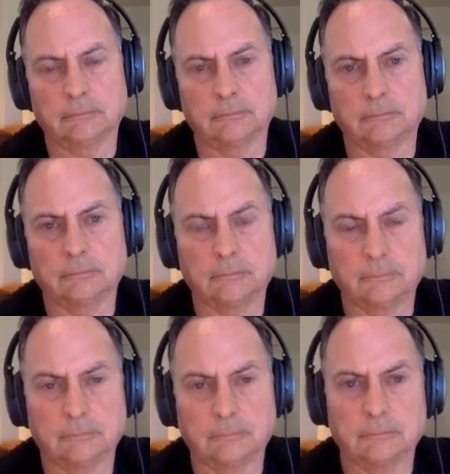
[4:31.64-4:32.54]

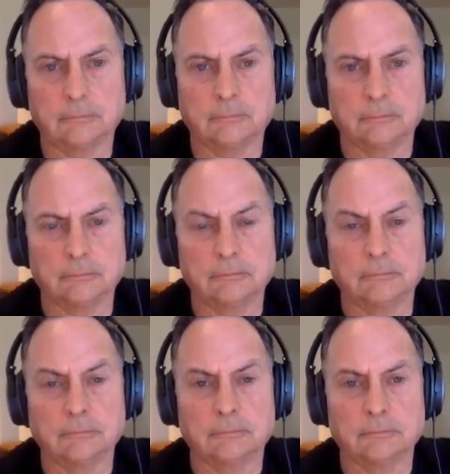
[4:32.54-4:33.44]

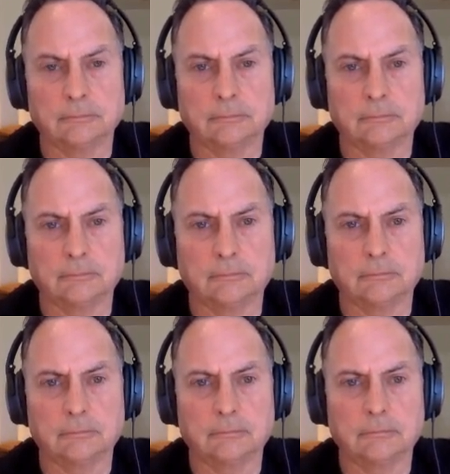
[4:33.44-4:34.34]

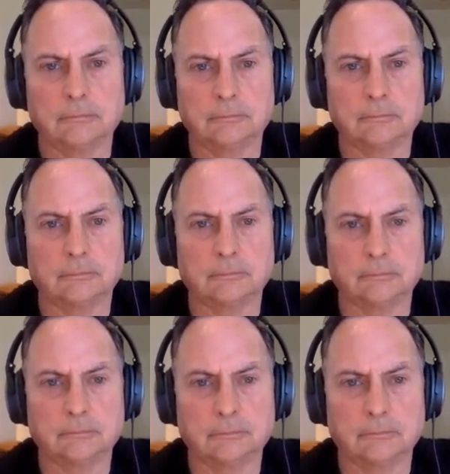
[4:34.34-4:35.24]

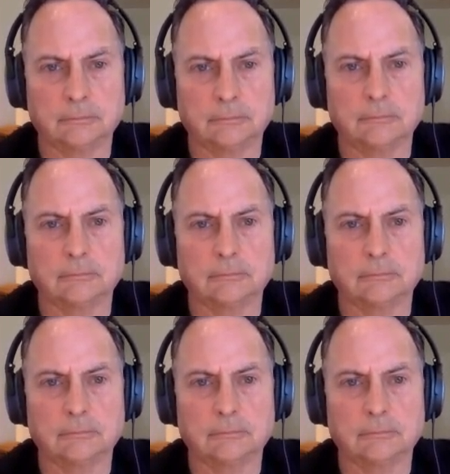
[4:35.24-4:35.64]
The person shown says nothing.